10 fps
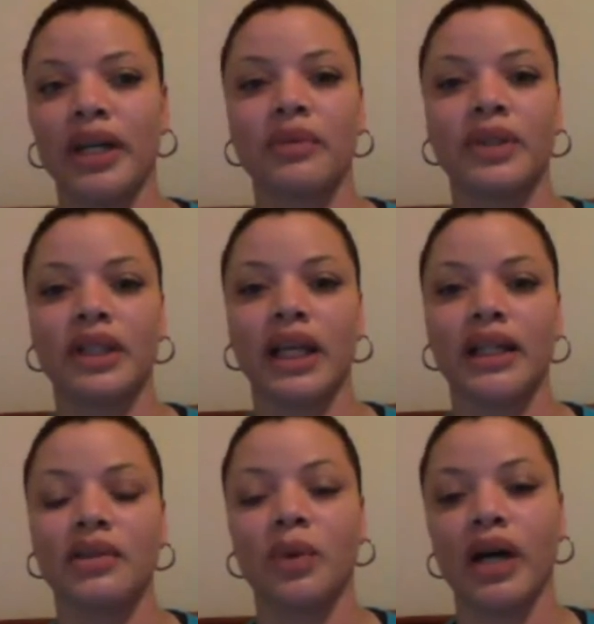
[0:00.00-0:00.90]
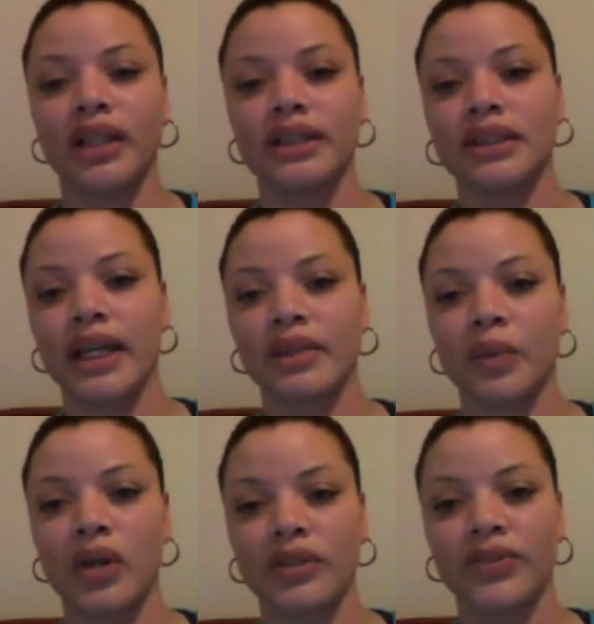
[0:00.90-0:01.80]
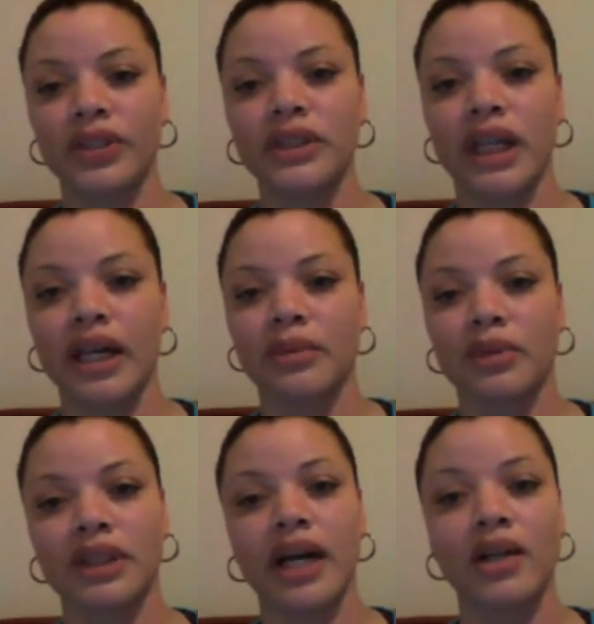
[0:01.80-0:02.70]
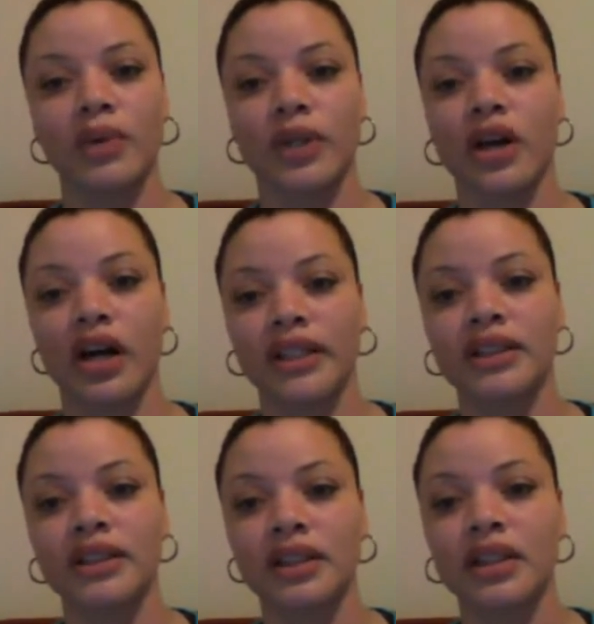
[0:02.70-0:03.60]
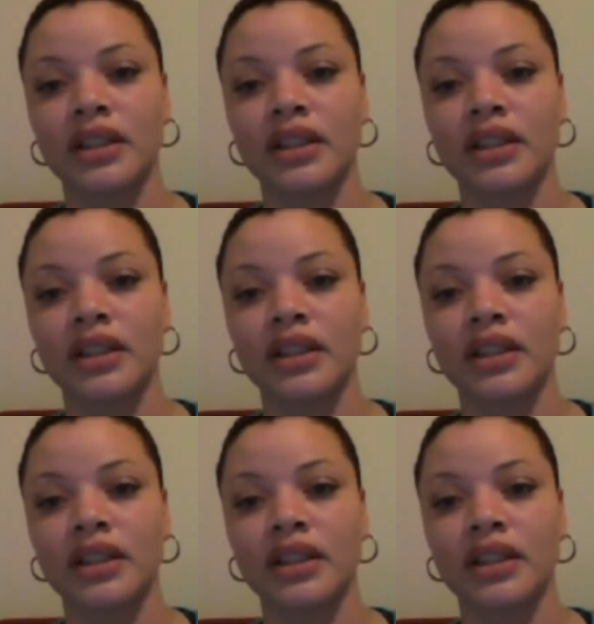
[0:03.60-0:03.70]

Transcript: away when like the wildlings attacked the wall the first time. There was a lot going on.